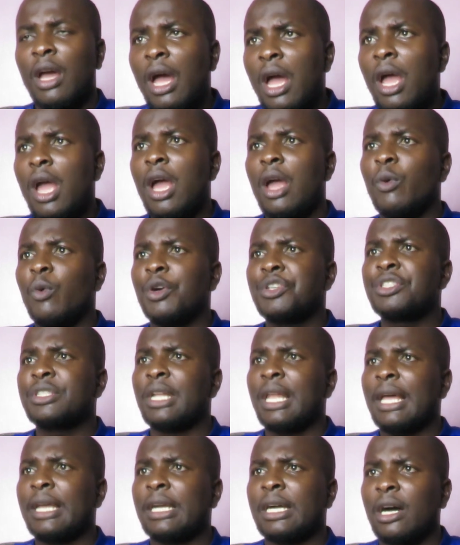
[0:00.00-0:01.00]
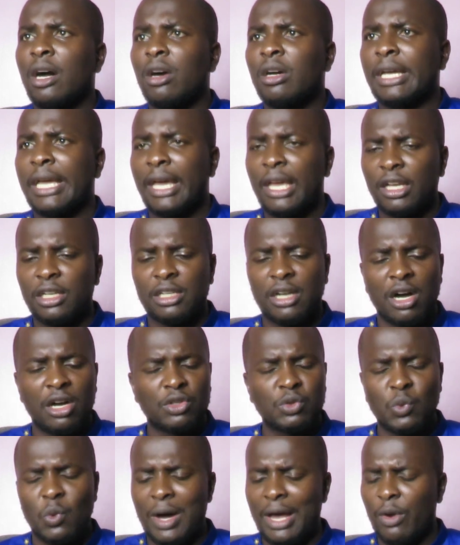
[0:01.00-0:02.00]
It was like, okay,
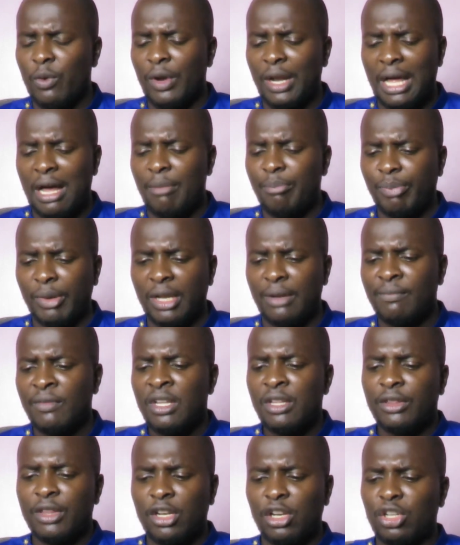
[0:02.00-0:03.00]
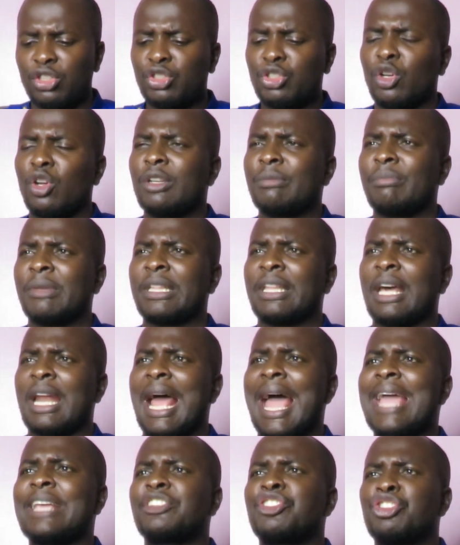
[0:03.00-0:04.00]
God, what will happen? The Lord told me that
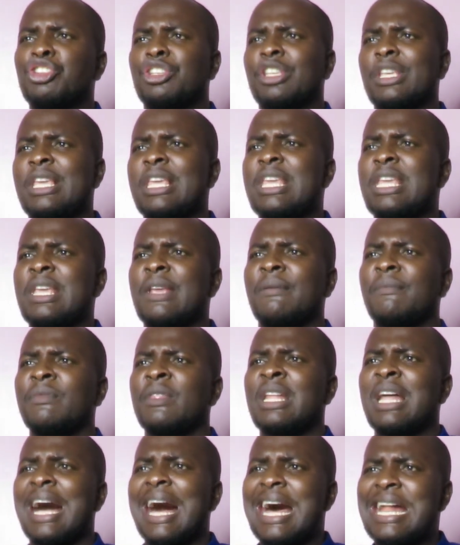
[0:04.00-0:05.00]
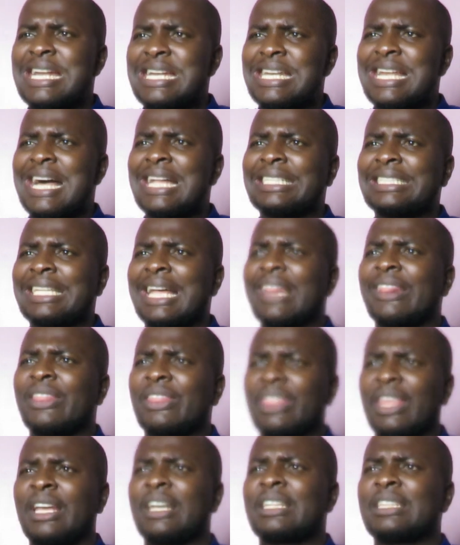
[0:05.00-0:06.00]
I see another
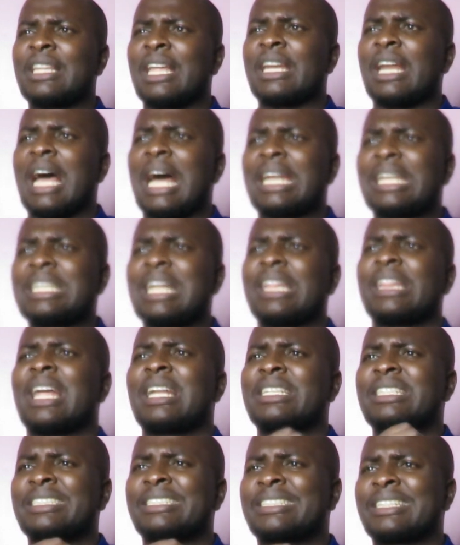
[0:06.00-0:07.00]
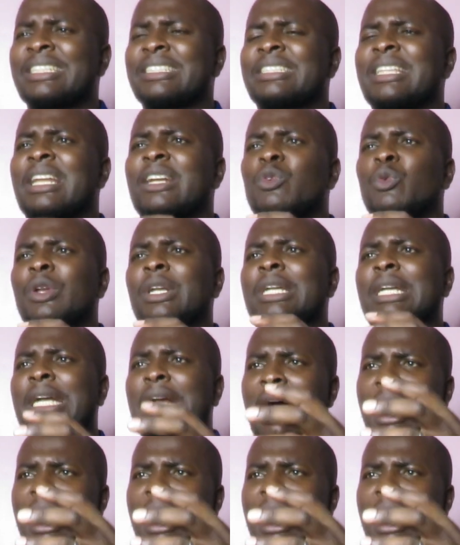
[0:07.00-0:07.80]
thing, that another disease that will